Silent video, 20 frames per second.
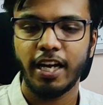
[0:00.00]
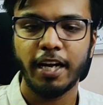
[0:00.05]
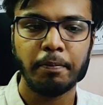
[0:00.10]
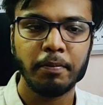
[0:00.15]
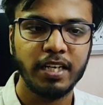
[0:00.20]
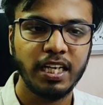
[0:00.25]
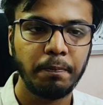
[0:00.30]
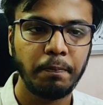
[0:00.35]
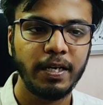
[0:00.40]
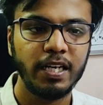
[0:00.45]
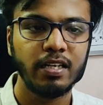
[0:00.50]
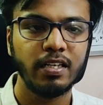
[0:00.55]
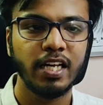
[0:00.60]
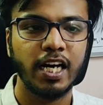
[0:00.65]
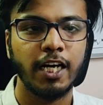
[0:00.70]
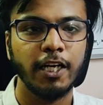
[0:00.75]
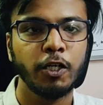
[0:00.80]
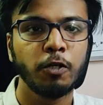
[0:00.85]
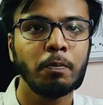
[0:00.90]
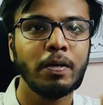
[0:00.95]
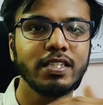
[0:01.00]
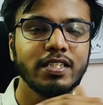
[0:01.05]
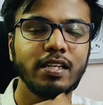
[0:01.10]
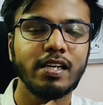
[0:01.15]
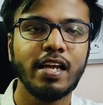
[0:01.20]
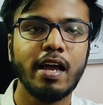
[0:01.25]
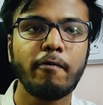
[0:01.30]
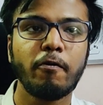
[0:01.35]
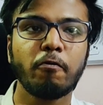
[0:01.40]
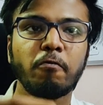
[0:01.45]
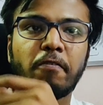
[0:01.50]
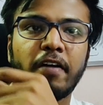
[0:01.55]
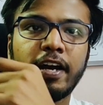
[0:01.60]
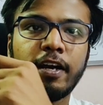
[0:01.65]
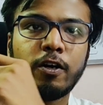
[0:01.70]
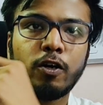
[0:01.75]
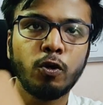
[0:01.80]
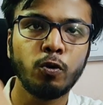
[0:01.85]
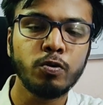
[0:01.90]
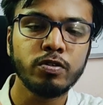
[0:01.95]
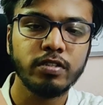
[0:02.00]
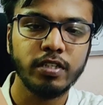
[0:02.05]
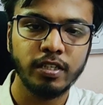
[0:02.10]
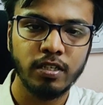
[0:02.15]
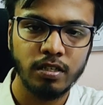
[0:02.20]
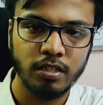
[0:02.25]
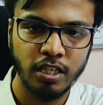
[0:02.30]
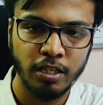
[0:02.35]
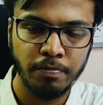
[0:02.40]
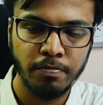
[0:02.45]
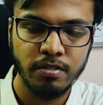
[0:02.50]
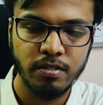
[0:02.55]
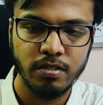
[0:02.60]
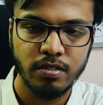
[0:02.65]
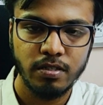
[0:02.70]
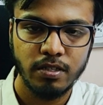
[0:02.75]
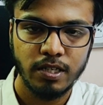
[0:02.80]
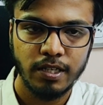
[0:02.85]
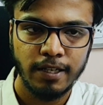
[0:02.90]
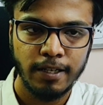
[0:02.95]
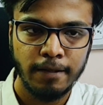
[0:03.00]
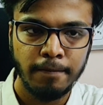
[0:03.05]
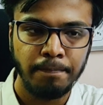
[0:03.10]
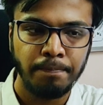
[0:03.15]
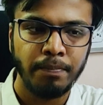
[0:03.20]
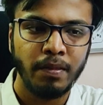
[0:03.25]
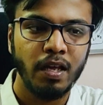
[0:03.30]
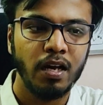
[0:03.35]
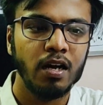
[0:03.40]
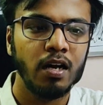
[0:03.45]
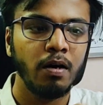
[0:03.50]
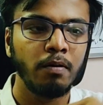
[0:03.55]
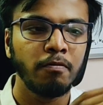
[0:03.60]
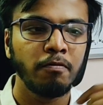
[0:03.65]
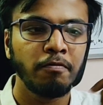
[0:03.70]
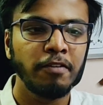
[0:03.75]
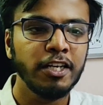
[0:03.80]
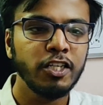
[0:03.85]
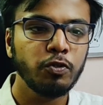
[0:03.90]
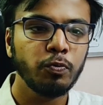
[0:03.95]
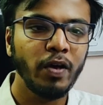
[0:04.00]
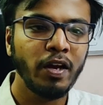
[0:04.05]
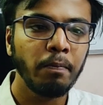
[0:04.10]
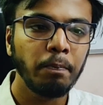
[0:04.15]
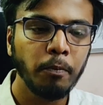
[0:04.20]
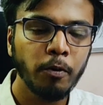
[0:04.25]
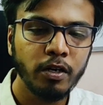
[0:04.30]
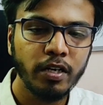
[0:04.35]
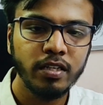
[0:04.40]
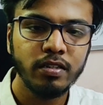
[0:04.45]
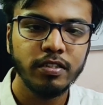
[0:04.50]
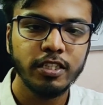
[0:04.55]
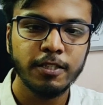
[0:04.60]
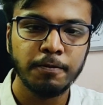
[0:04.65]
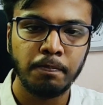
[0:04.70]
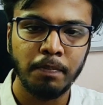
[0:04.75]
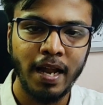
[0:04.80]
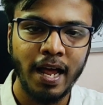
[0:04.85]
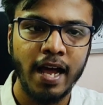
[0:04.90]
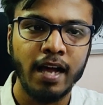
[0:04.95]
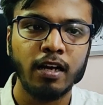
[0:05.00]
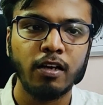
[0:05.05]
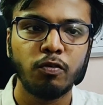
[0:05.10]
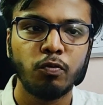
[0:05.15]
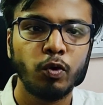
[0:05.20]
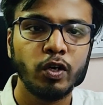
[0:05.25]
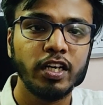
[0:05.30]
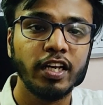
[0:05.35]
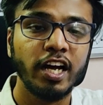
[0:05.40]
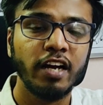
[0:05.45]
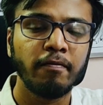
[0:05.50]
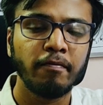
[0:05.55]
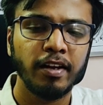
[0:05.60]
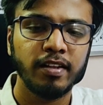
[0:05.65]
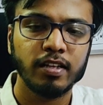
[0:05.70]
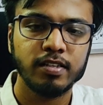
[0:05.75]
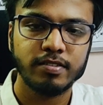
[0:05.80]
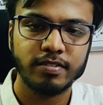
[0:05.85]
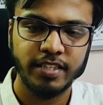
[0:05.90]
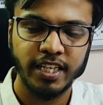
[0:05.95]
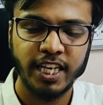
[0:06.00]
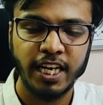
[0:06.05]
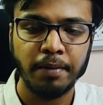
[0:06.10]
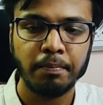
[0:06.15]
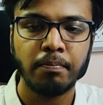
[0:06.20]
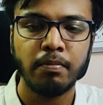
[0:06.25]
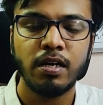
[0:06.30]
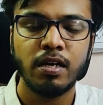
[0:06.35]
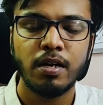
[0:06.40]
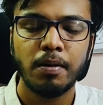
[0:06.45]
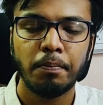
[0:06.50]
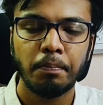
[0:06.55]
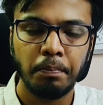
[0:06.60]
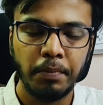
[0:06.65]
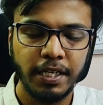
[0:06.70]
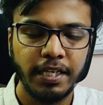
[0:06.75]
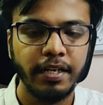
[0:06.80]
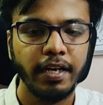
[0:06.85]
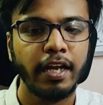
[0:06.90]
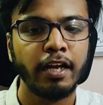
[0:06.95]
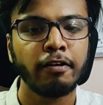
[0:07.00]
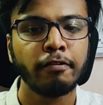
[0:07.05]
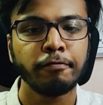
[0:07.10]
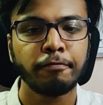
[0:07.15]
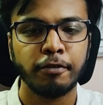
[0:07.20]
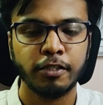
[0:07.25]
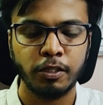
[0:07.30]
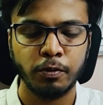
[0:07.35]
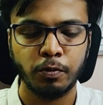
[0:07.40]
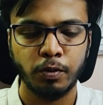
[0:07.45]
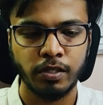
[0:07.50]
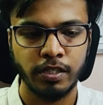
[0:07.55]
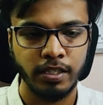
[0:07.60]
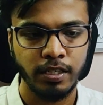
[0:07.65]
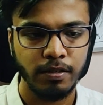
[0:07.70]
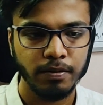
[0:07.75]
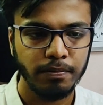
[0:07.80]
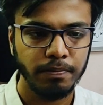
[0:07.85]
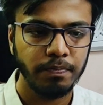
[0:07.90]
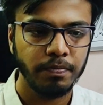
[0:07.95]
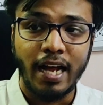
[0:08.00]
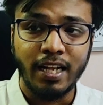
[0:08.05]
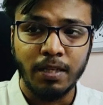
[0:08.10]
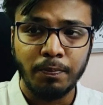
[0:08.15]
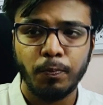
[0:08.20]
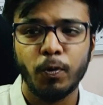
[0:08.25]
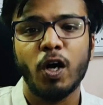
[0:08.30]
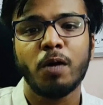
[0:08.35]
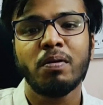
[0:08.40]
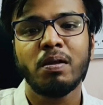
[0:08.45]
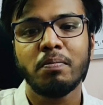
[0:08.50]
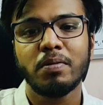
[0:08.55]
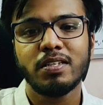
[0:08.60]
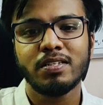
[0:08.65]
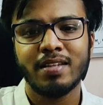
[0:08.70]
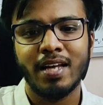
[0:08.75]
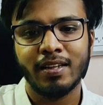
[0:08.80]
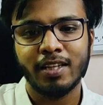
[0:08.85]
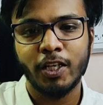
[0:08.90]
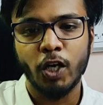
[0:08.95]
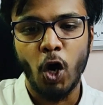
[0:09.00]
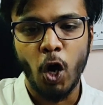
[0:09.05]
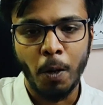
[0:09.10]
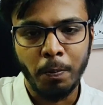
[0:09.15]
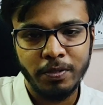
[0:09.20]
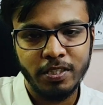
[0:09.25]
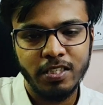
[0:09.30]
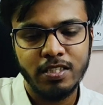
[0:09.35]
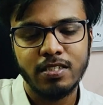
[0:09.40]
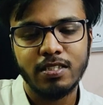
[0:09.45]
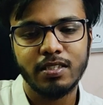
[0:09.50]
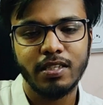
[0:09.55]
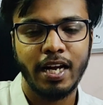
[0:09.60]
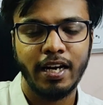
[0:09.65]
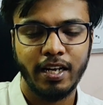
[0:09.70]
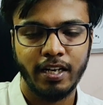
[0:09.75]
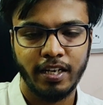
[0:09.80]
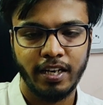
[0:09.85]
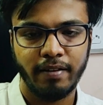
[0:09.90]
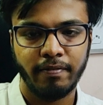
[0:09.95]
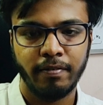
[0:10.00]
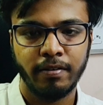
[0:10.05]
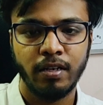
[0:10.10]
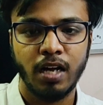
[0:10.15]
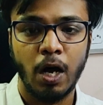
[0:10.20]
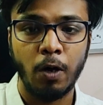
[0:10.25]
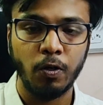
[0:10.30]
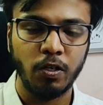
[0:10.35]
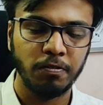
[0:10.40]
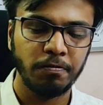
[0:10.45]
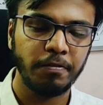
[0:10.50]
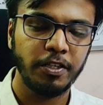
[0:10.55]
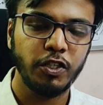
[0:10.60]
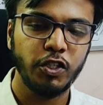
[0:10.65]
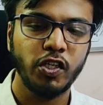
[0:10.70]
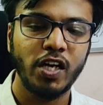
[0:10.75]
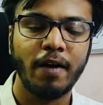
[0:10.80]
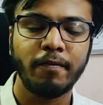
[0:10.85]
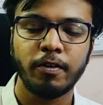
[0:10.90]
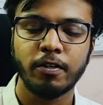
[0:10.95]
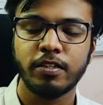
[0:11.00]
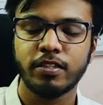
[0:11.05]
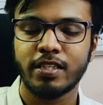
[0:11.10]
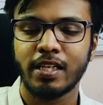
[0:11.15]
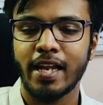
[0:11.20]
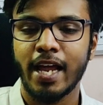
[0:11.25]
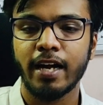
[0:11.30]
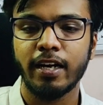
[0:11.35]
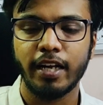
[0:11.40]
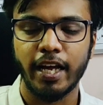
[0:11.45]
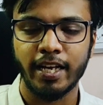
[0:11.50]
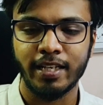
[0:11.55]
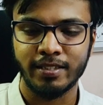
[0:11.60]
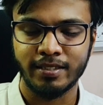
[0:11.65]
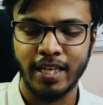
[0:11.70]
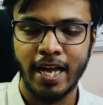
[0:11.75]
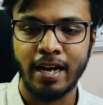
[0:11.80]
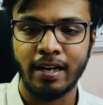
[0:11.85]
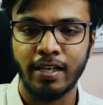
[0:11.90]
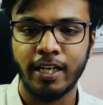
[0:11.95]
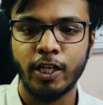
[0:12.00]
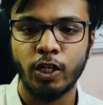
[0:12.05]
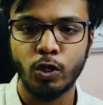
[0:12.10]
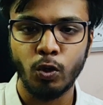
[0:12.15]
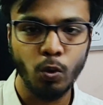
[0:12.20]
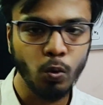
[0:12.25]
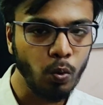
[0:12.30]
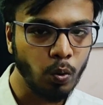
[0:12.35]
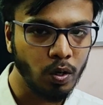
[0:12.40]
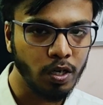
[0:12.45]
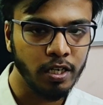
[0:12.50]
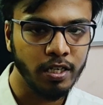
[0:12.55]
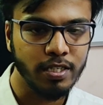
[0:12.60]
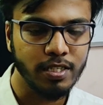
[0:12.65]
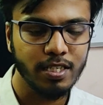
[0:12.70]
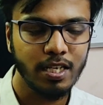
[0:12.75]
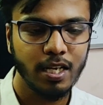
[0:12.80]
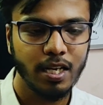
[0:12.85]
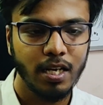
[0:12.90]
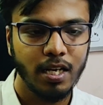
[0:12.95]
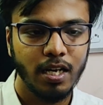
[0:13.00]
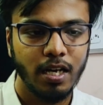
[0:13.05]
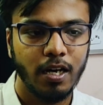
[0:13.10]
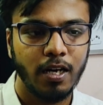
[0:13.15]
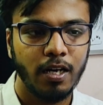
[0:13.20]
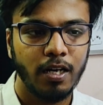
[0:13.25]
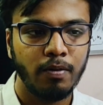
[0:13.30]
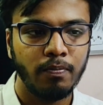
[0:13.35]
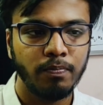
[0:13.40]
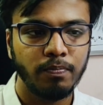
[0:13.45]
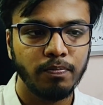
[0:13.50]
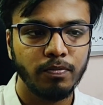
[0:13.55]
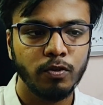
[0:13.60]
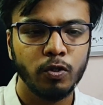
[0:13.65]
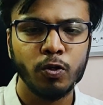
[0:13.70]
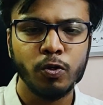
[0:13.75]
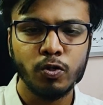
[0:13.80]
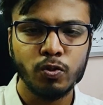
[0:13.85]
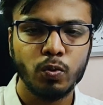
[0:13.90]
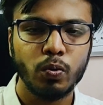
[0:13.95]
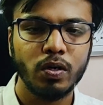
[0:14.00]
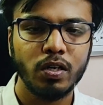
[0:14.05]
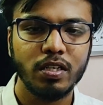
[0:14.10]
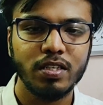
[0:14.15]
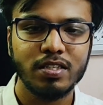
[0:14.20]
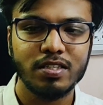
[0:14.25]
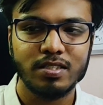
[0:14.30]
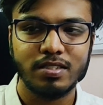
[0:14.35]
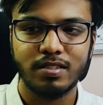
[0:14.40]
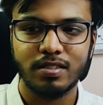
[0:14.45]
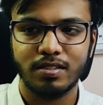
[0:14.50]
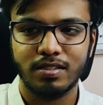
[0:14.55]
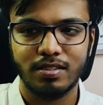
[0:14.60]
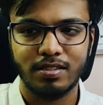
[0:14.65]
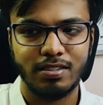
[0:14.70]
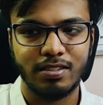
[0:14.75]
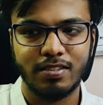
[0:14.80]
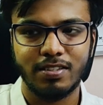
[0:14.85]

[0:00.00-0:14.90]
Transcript: Let me repeat that. You basically have to find 2 synonyms which when put in this blank would convey the same meaning for the word. And the problem is that the options that are given, out of which you have to select exactly 2 words, those words